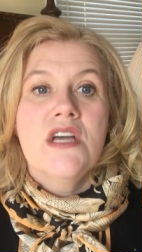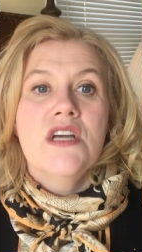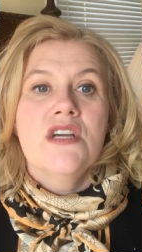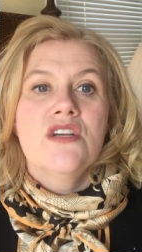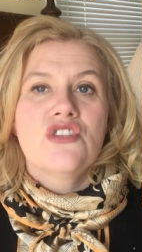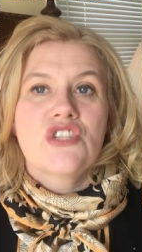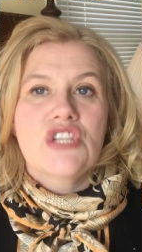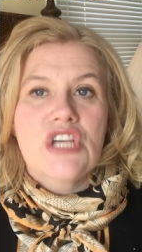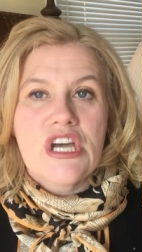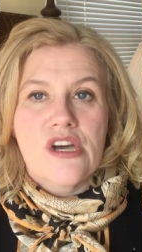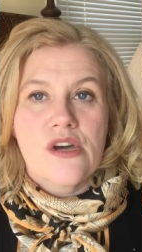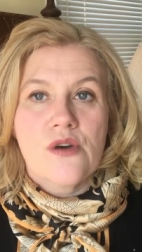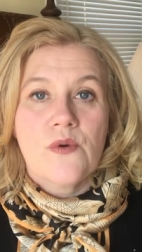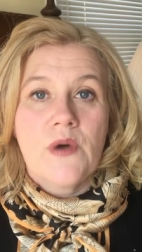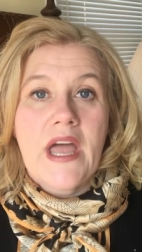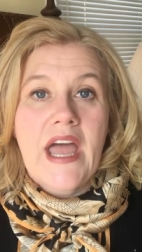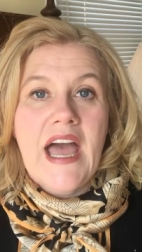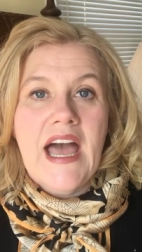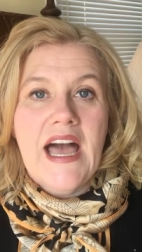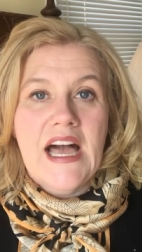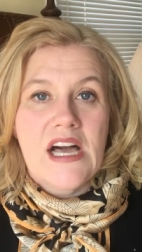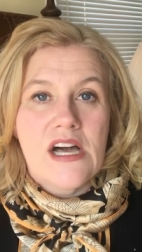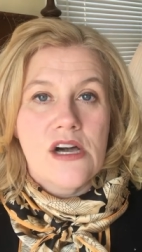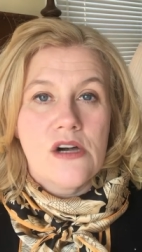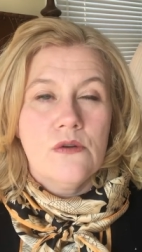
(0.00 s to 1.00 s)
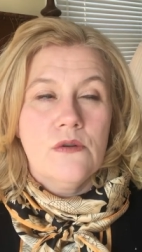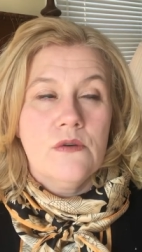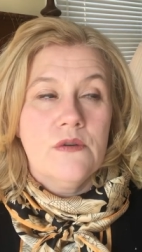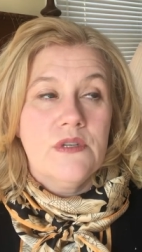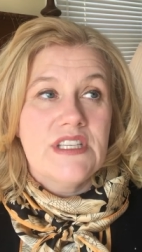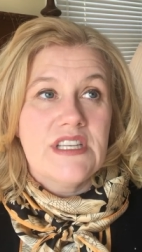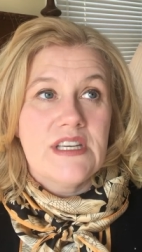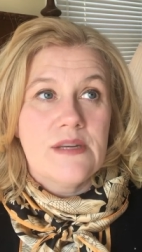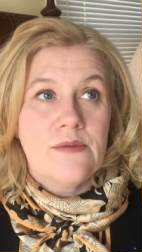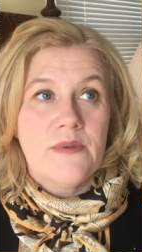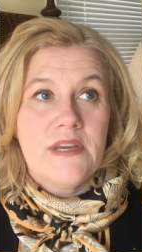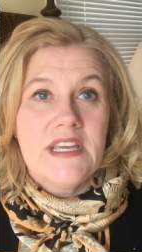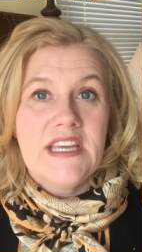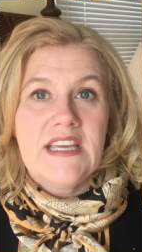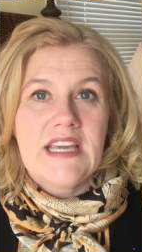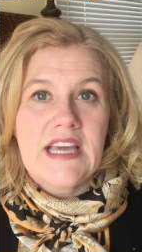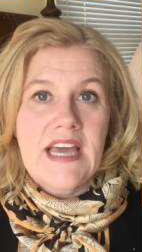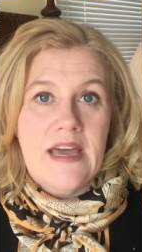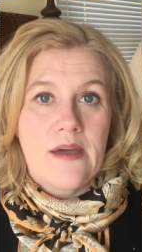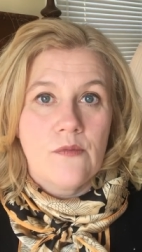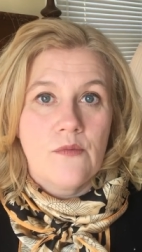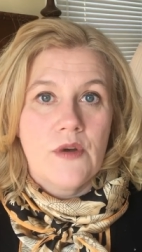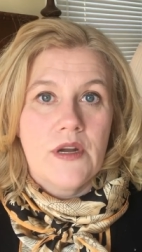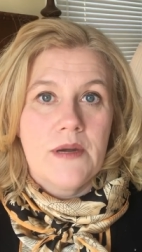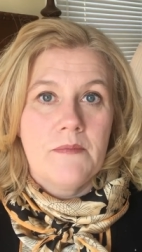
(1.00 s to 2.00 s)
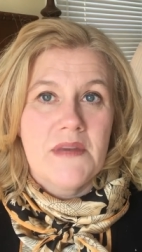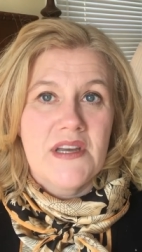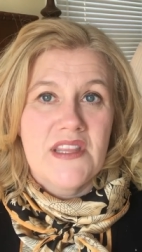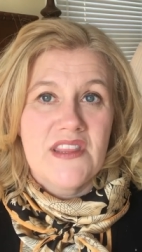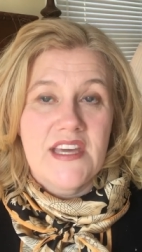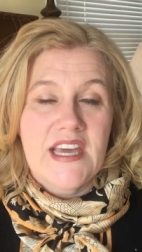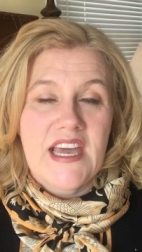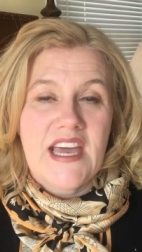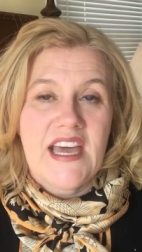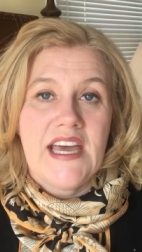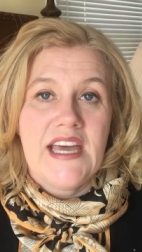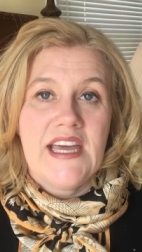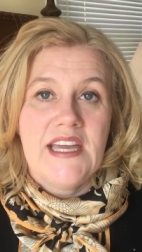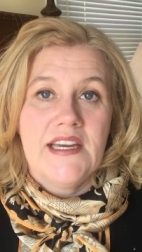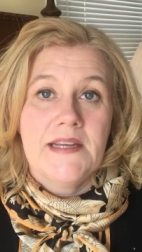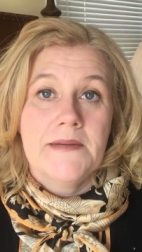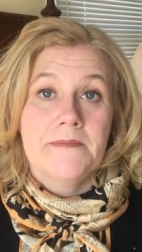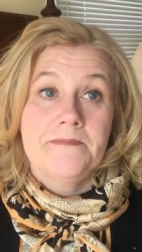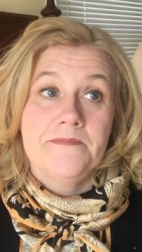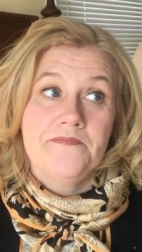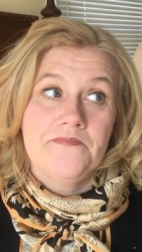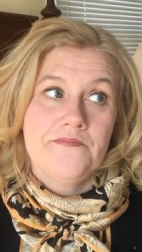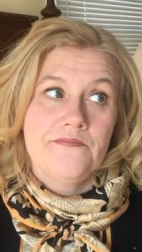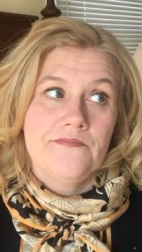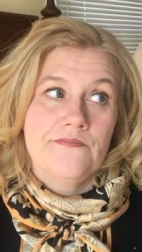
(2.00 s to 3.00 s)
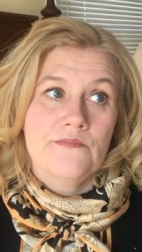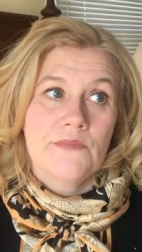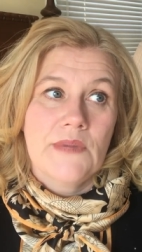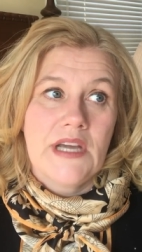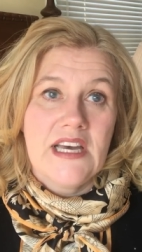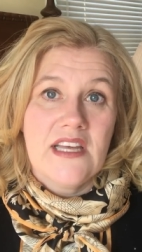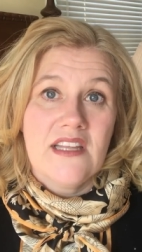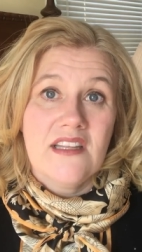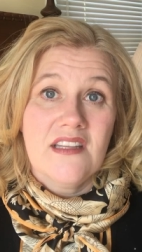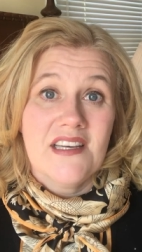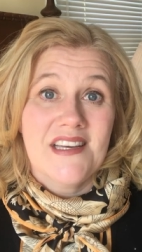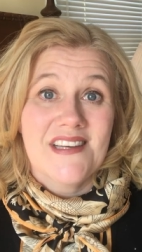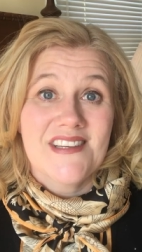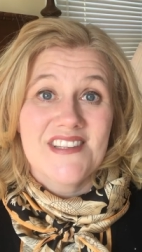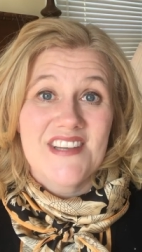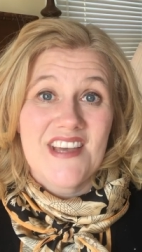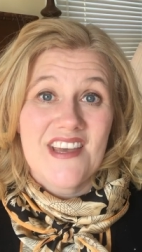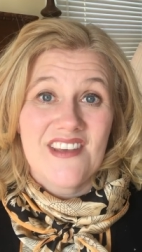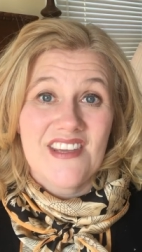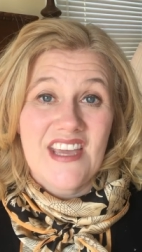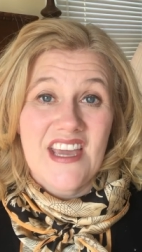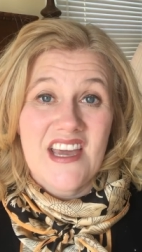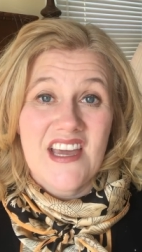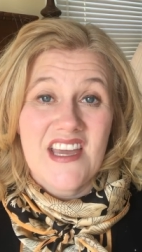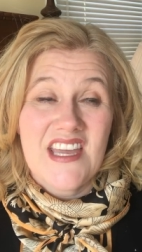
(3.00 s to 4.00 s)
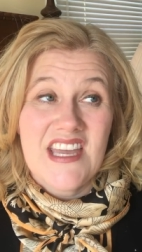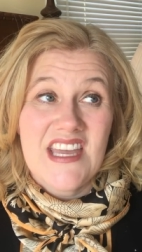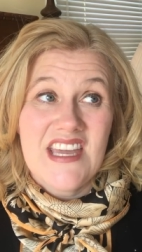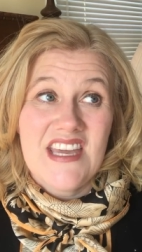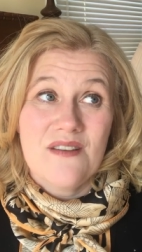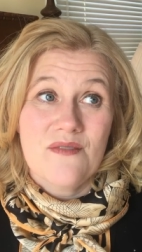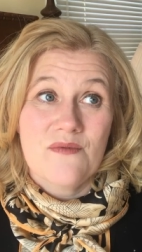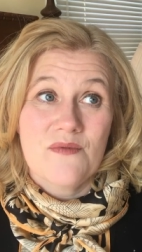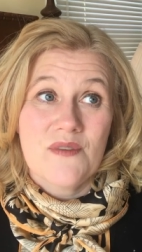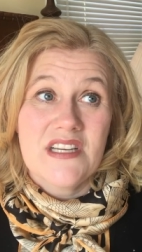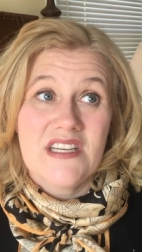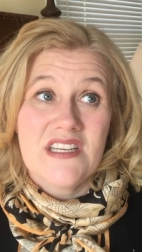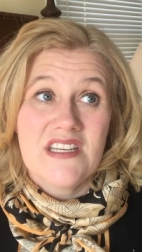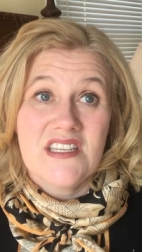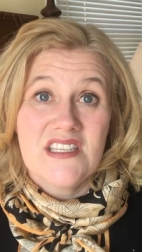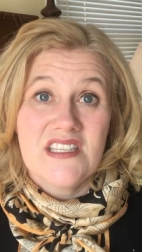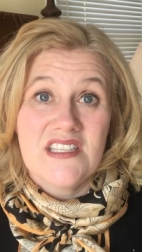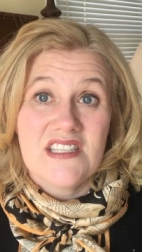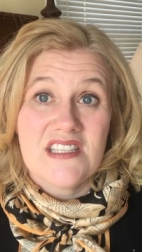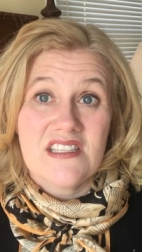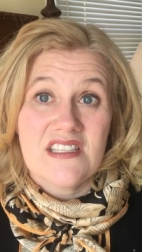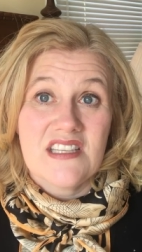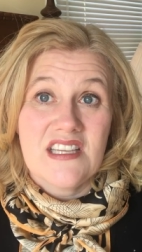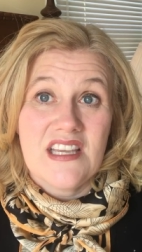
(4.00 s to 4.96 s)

So how did we get 1 month ahead? Well, I'll tell you, it was